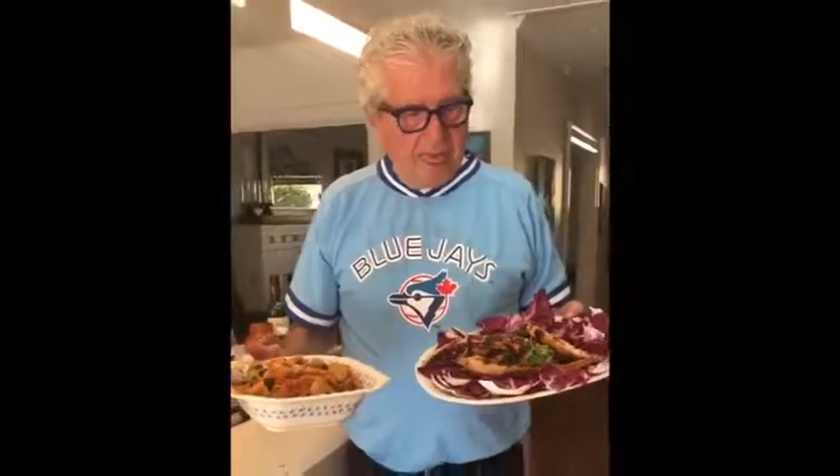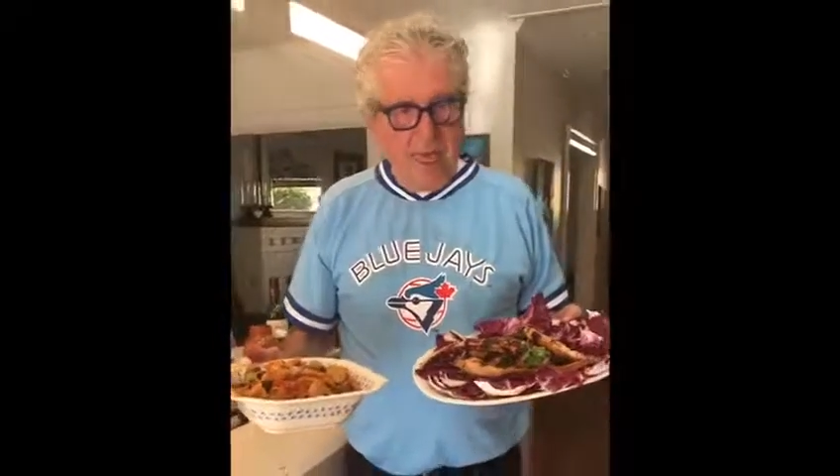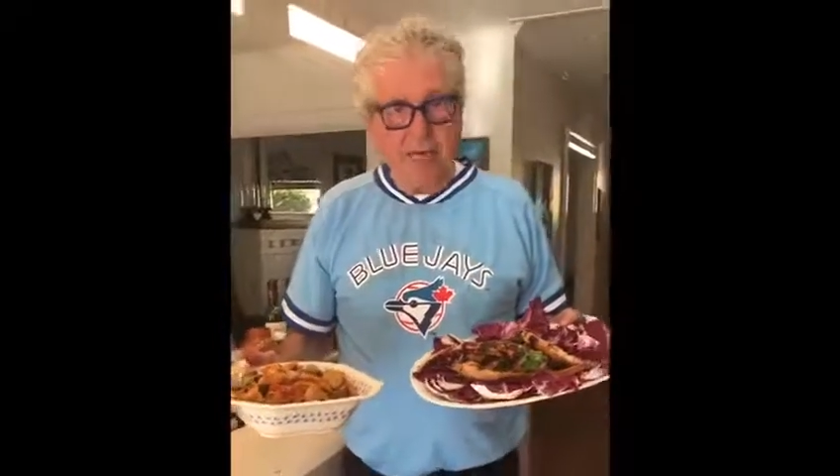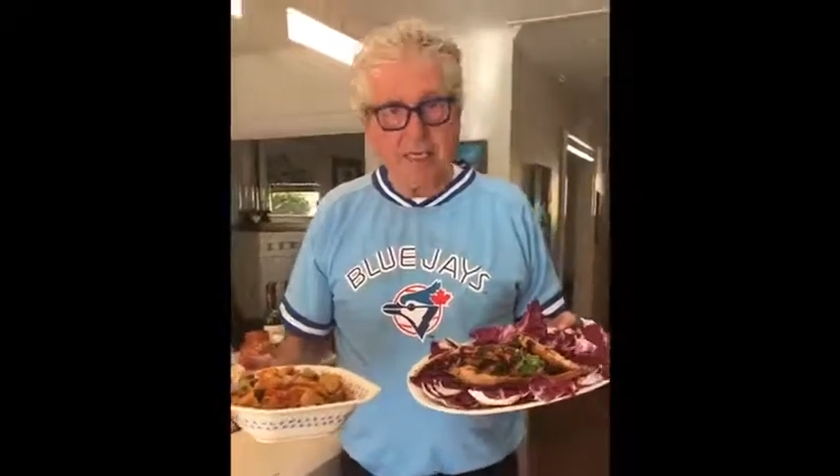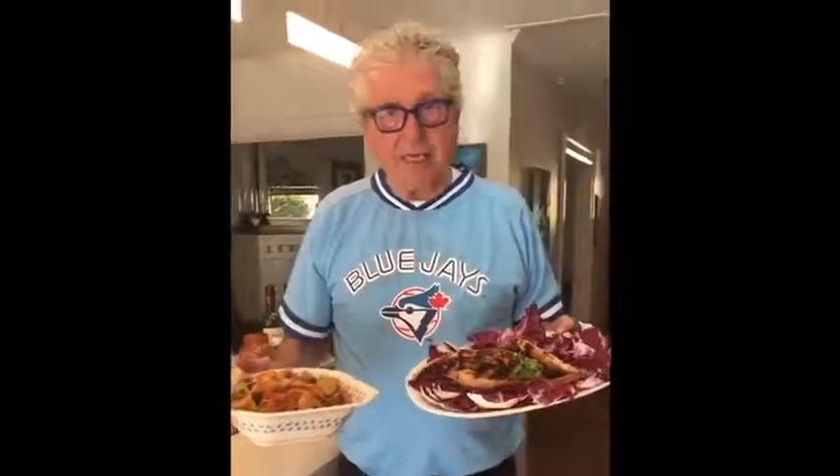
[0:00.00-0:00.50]

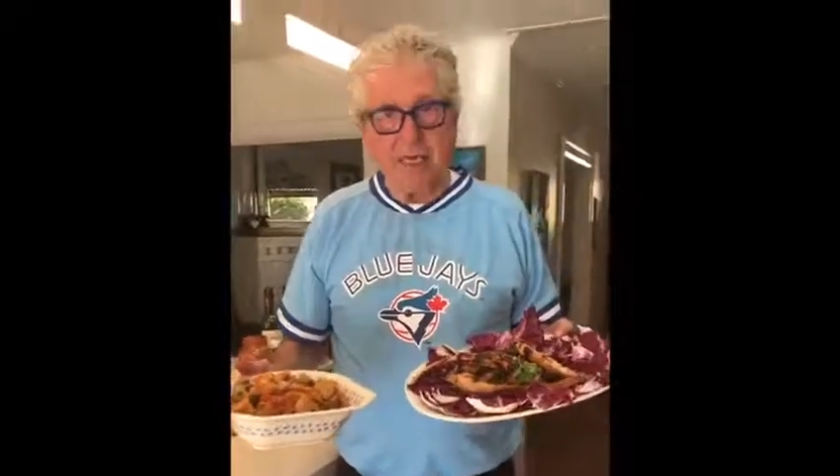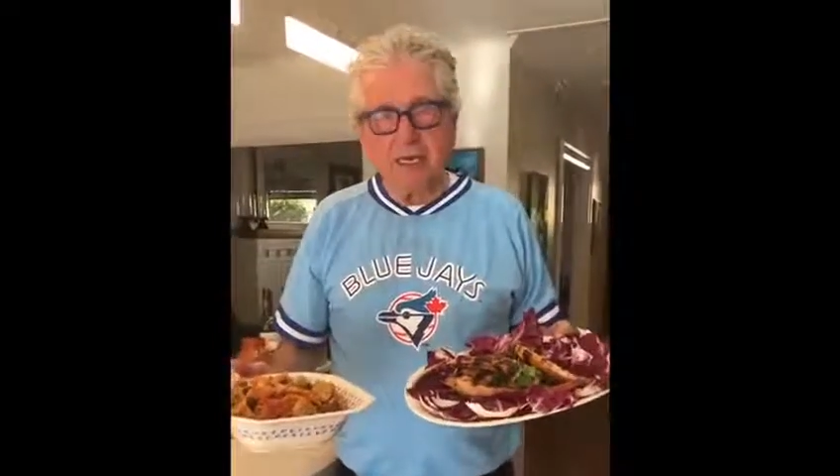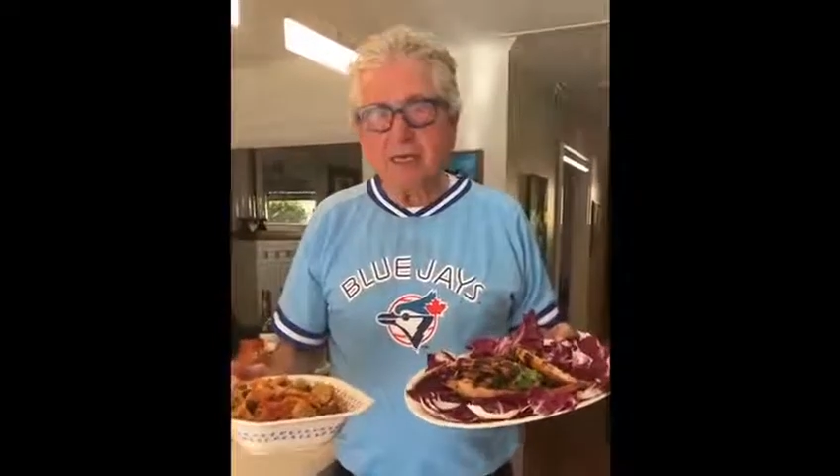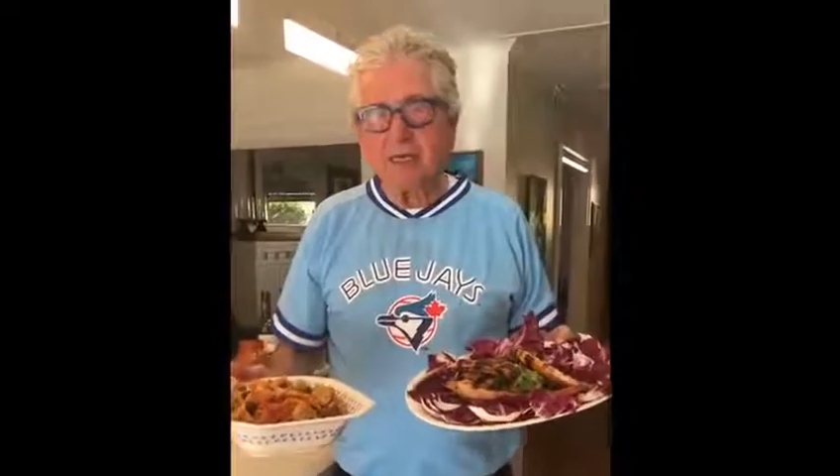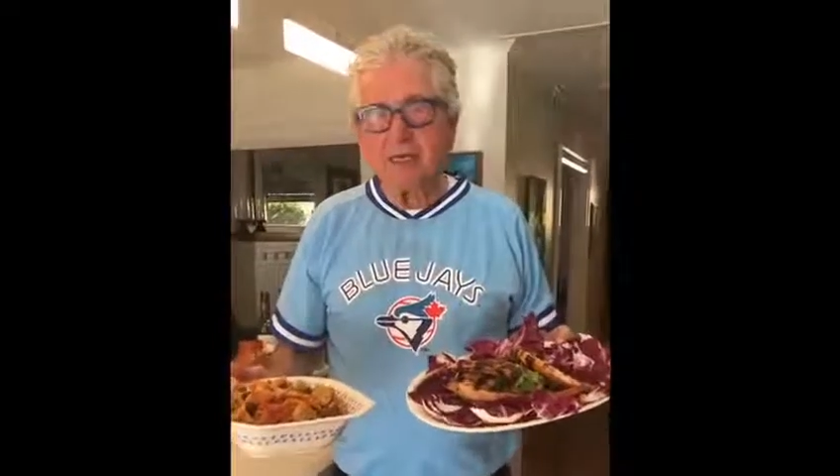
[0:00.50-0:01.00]
And
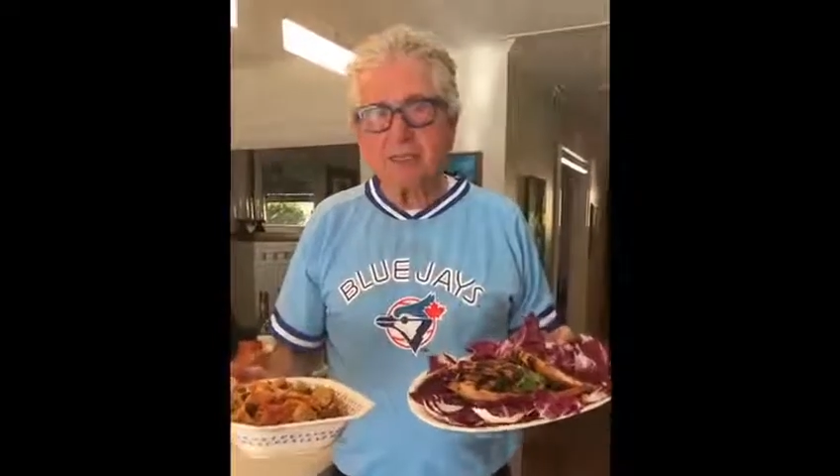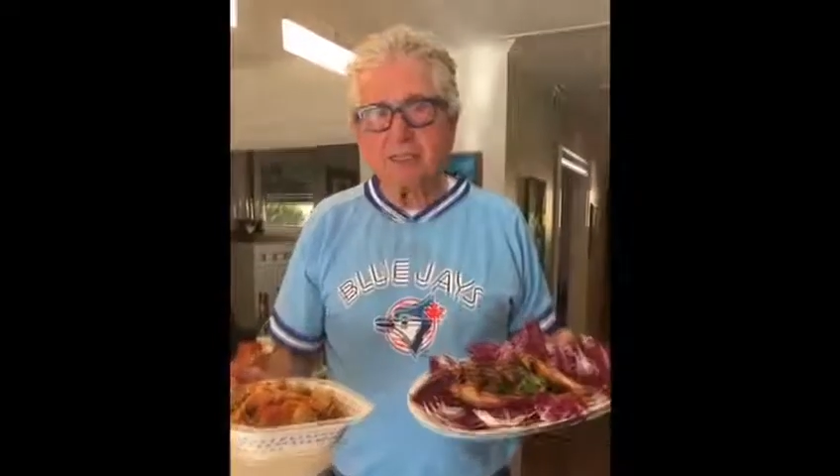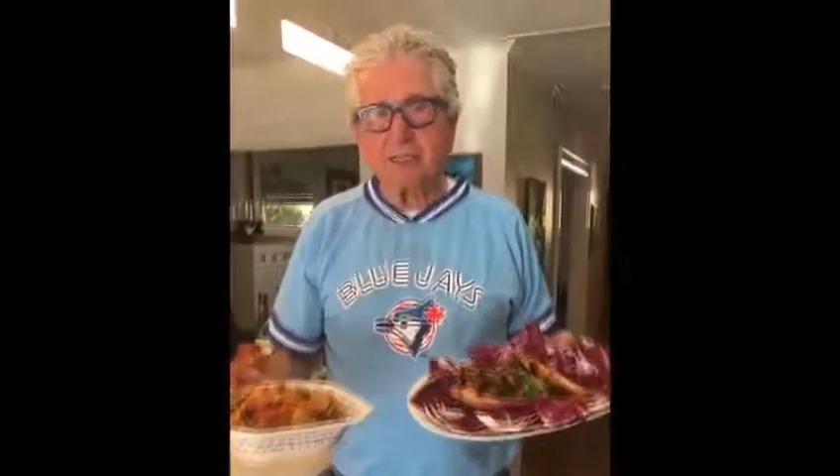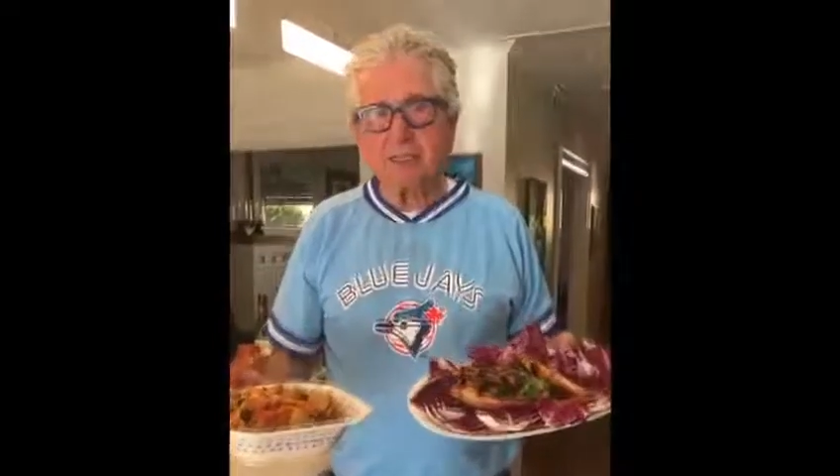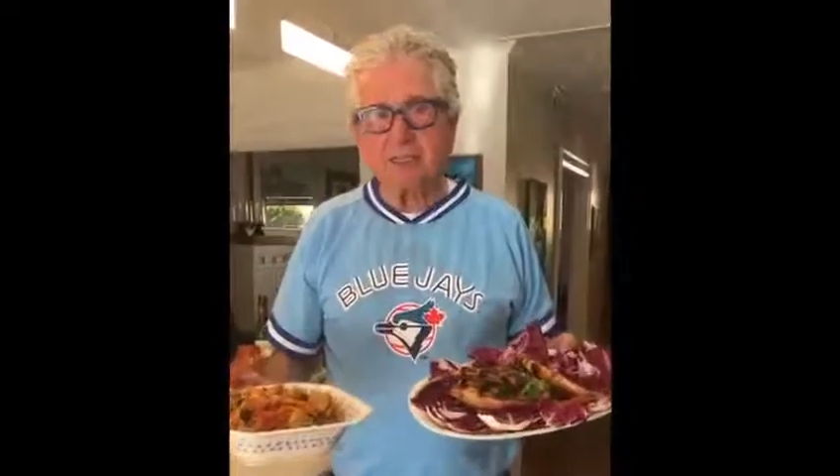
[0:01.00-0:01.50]

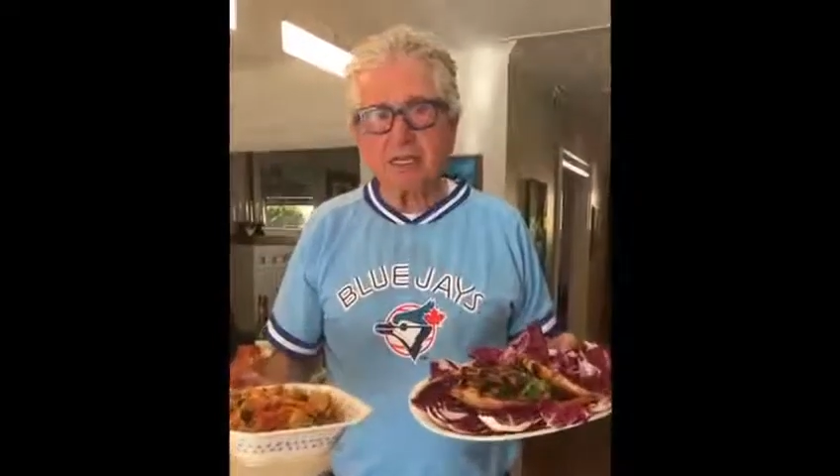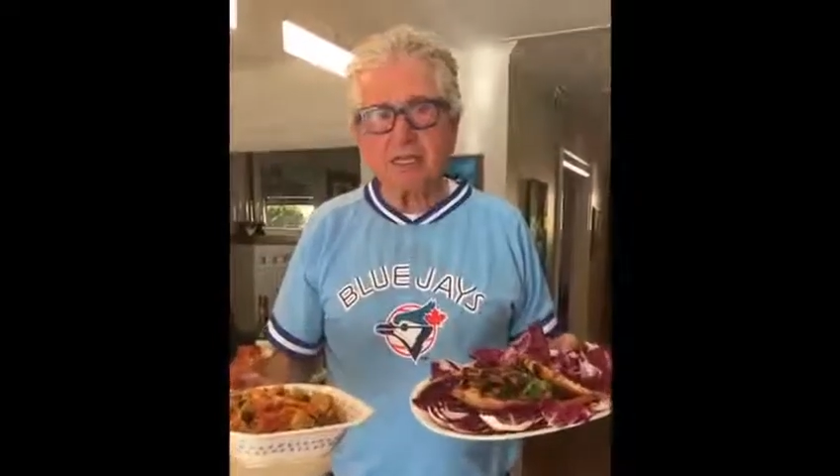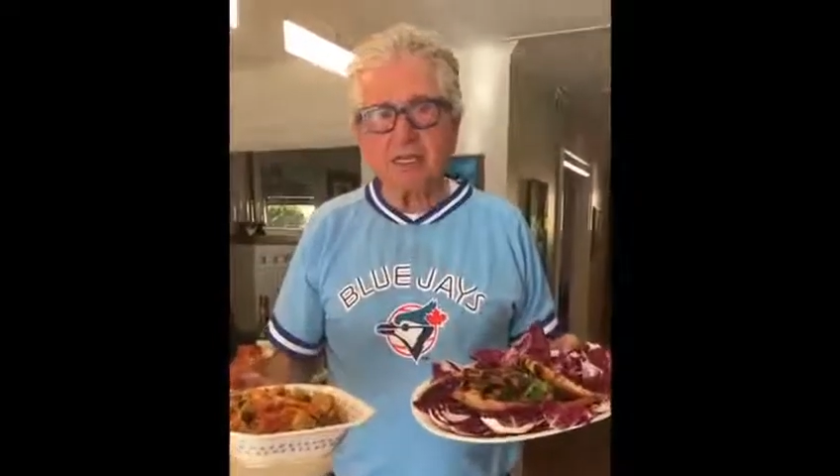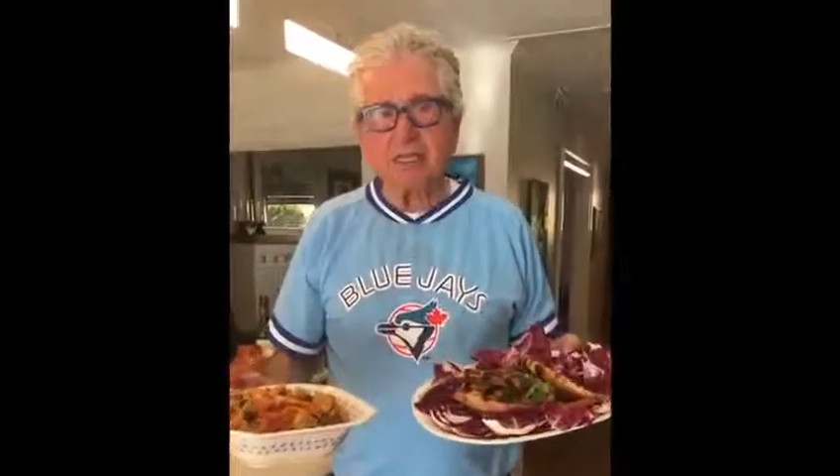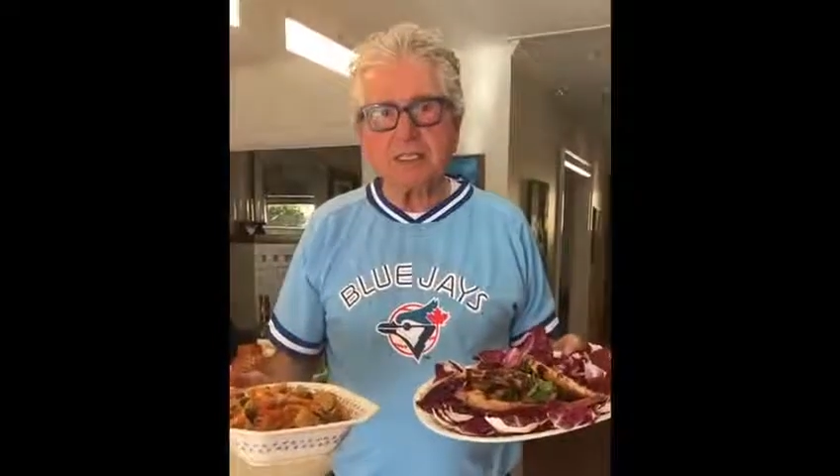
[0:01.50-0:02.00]
just
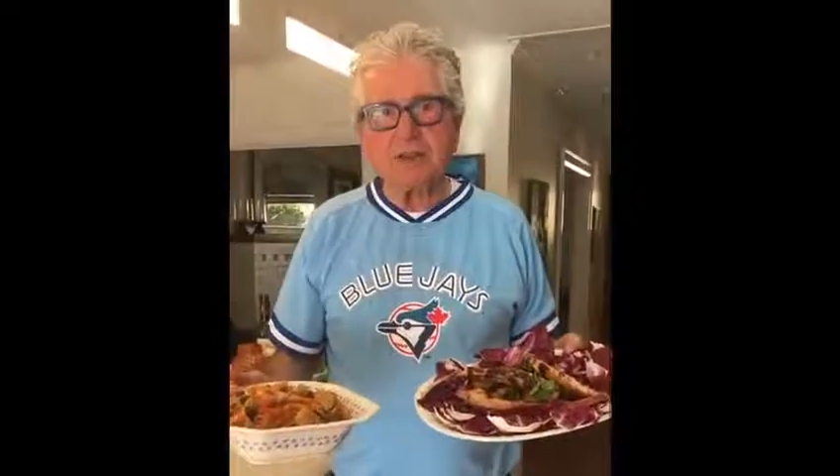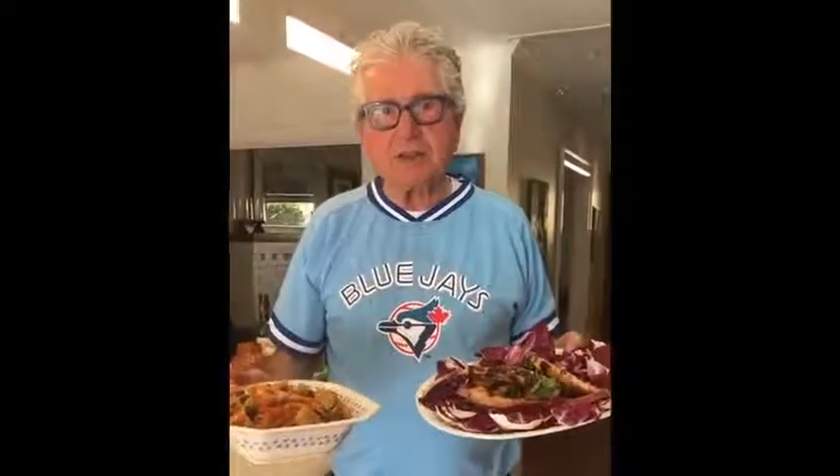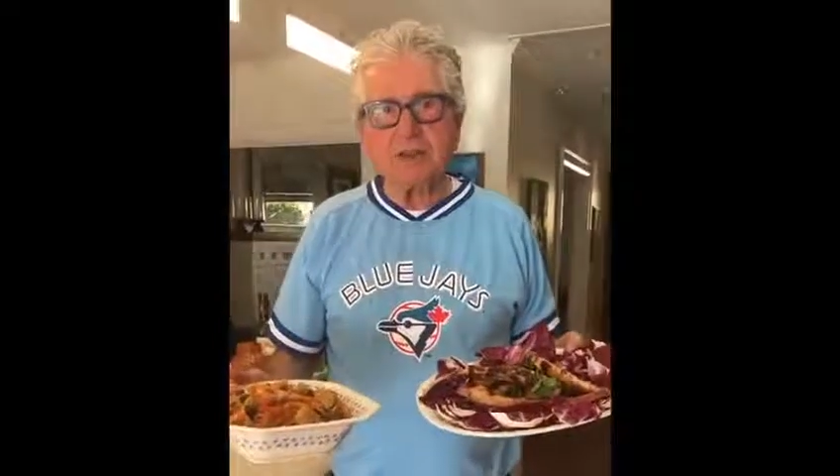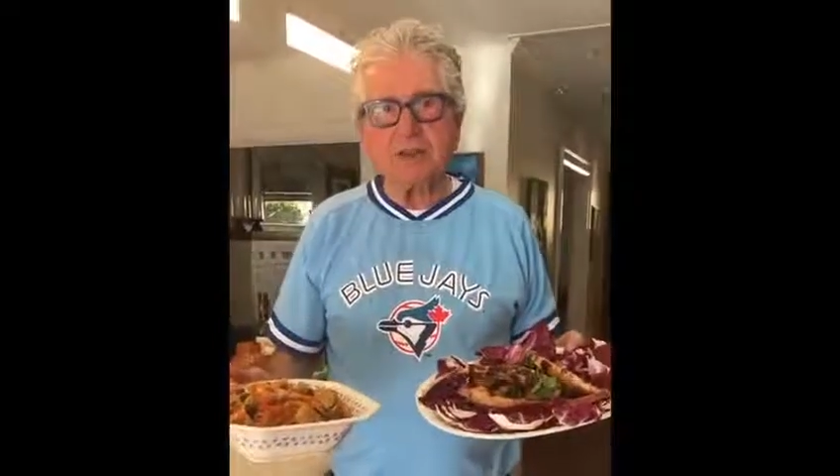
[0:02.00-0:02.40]
in these very,